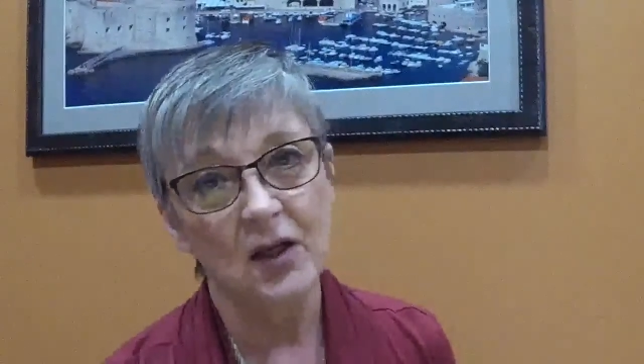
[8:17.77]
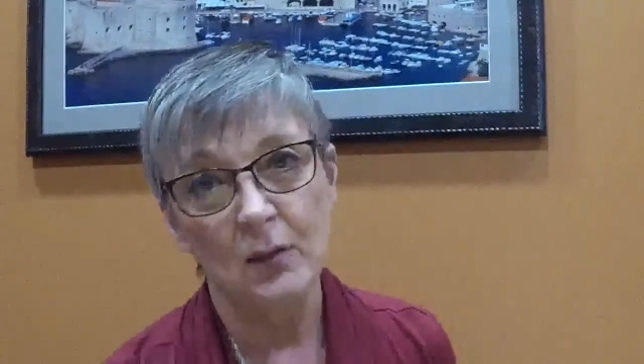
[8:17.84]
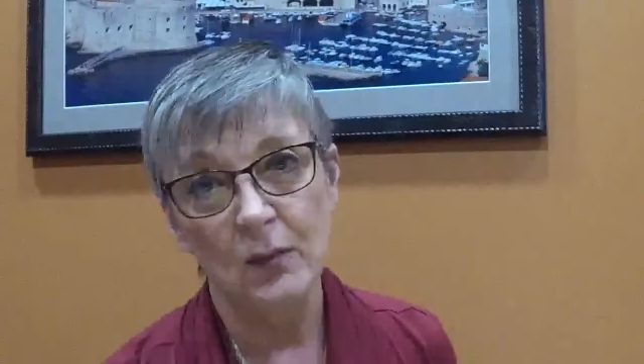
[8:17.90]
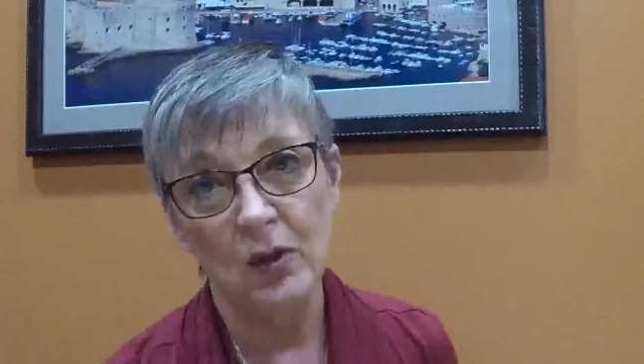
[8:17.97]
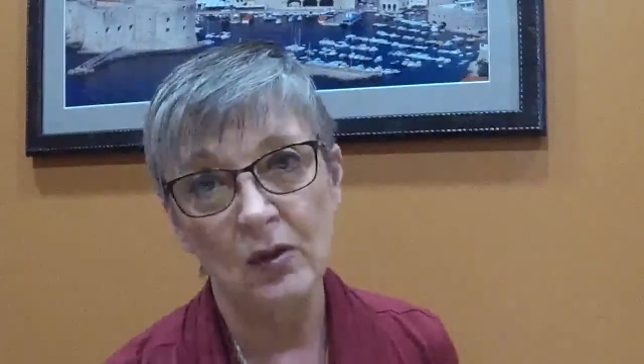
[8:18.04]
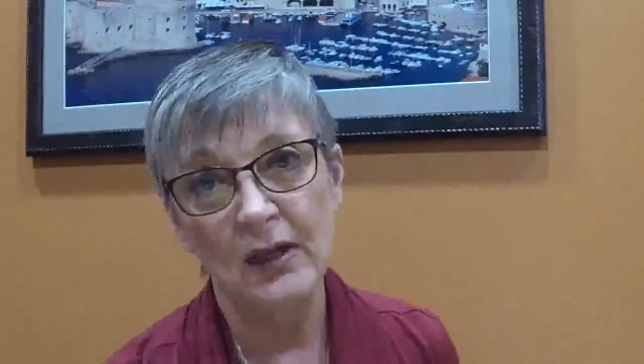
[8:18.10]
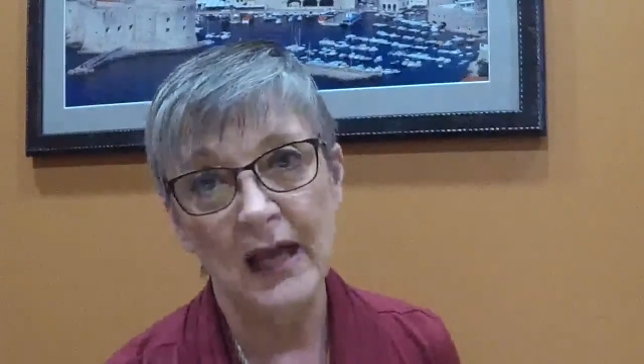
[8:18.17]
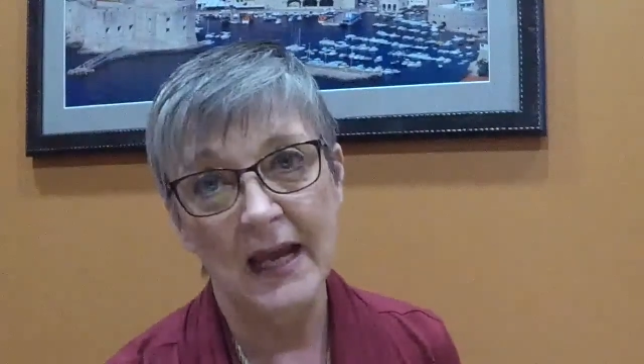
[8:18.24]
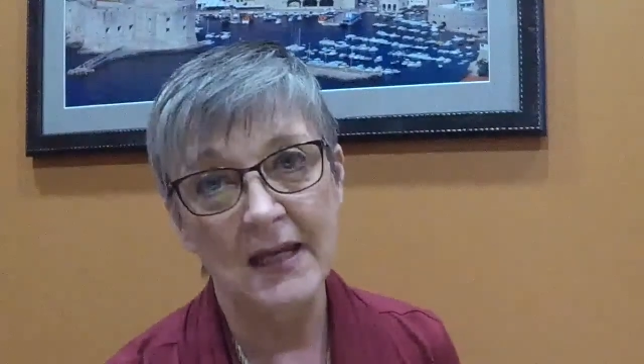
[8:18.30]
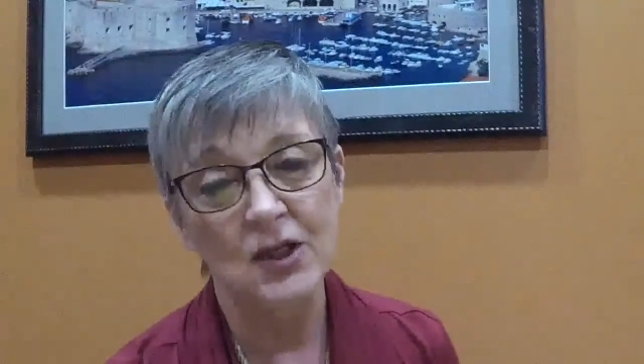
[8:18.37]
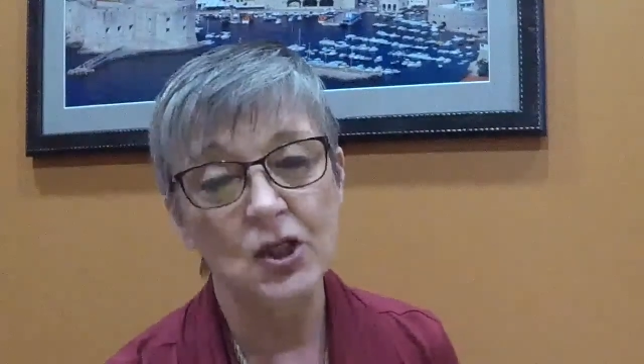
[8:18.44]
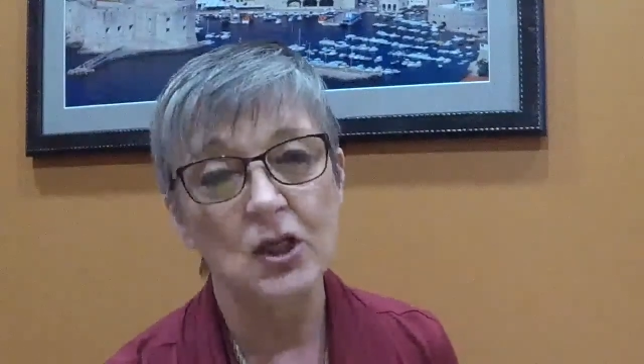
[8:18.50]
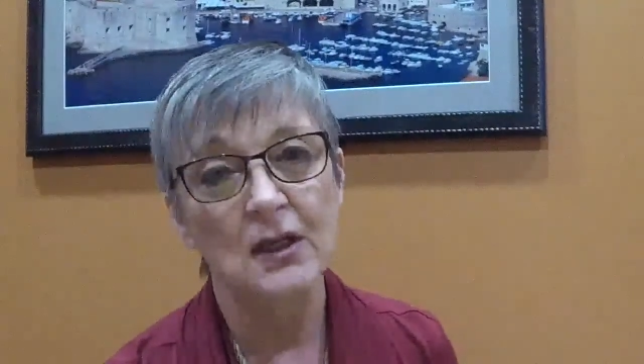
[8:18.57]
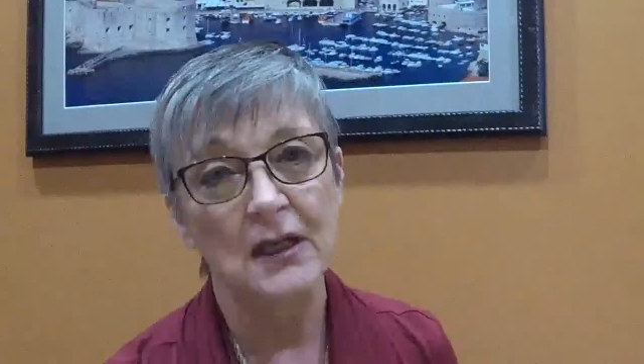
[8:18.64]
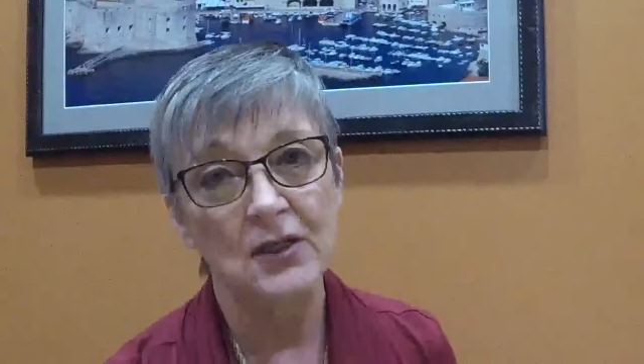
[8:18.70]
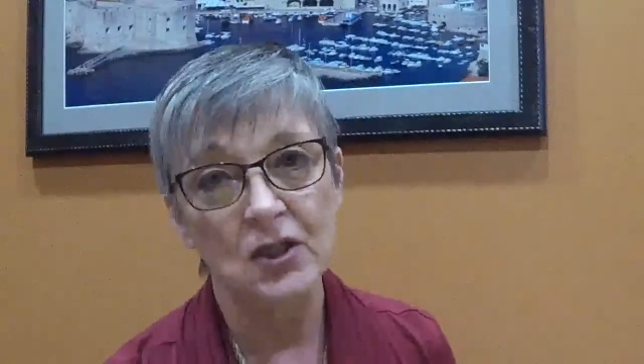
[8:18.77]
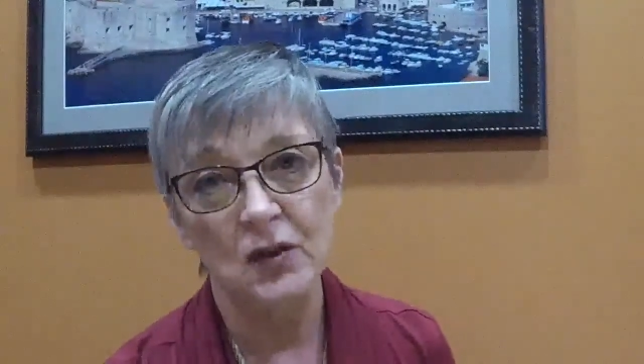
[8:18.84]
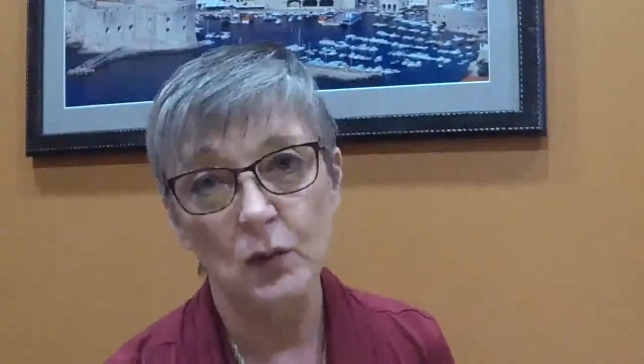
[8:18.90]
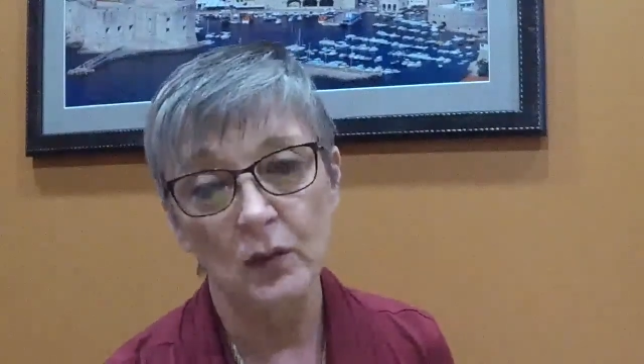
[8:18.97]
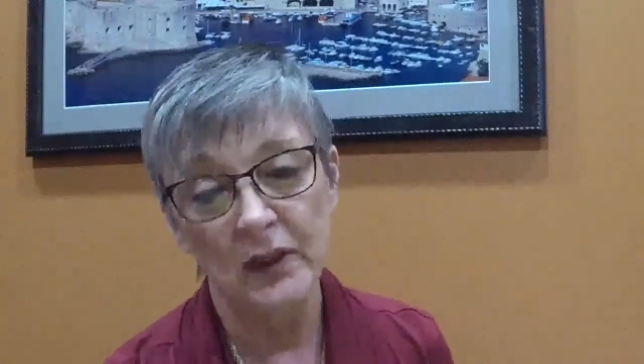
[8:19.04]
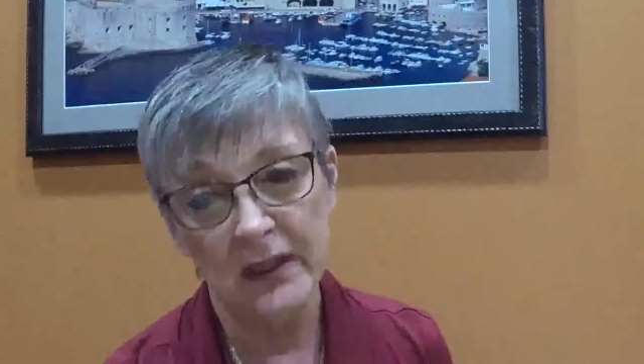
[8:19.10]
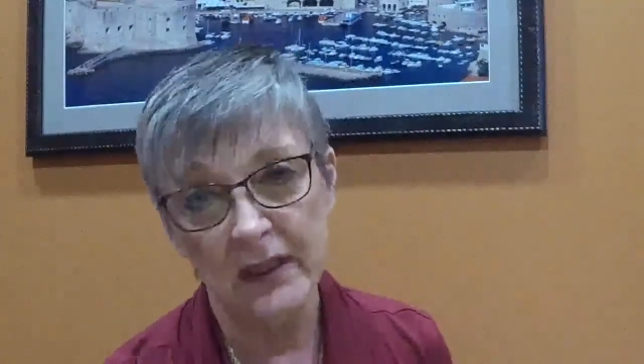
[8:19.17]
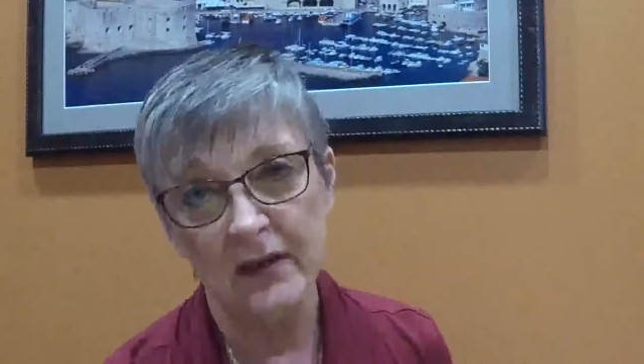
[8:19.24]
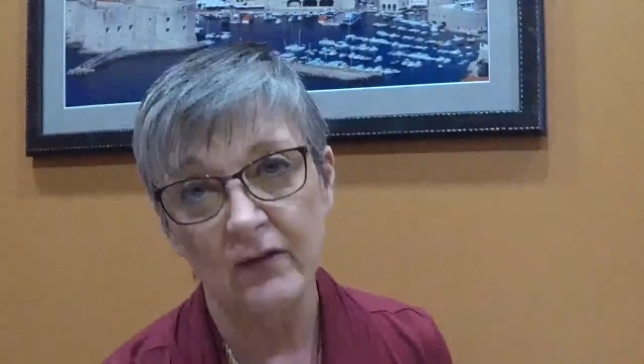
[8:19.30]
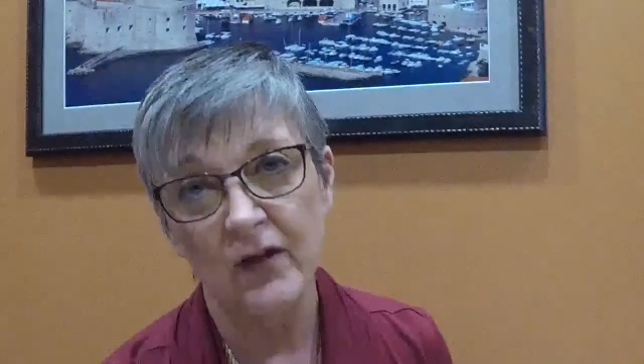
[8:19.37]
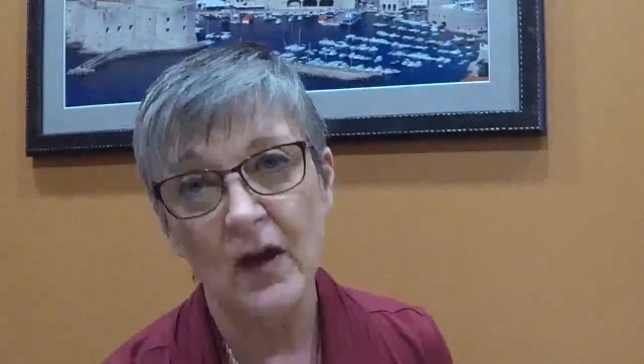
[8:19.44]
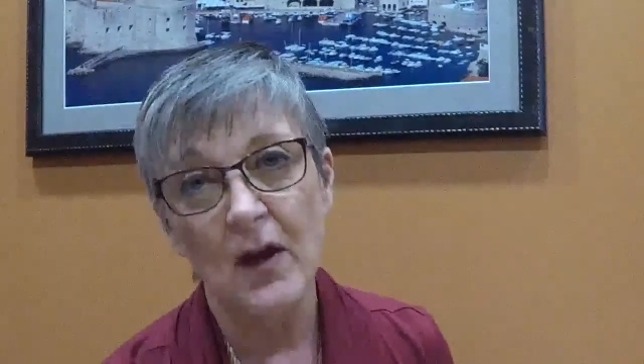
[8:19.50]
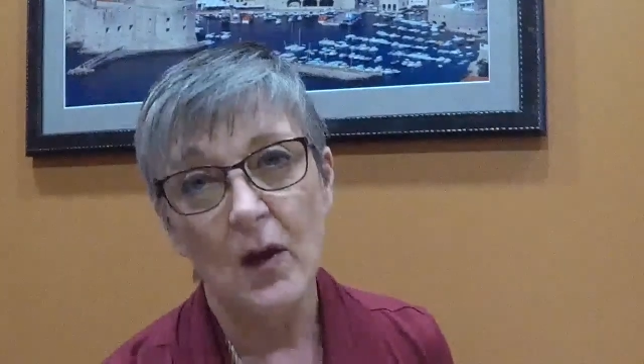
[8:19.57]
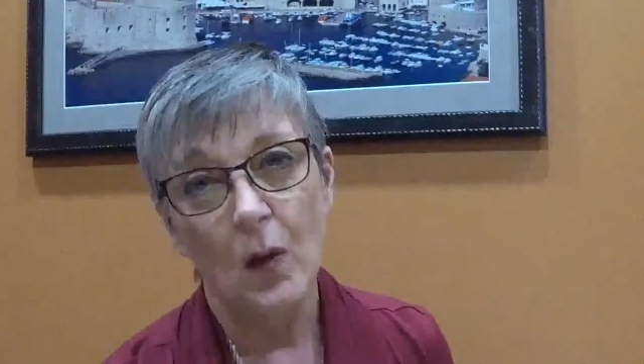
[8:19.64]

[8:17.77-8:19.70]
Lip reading: communication and just really give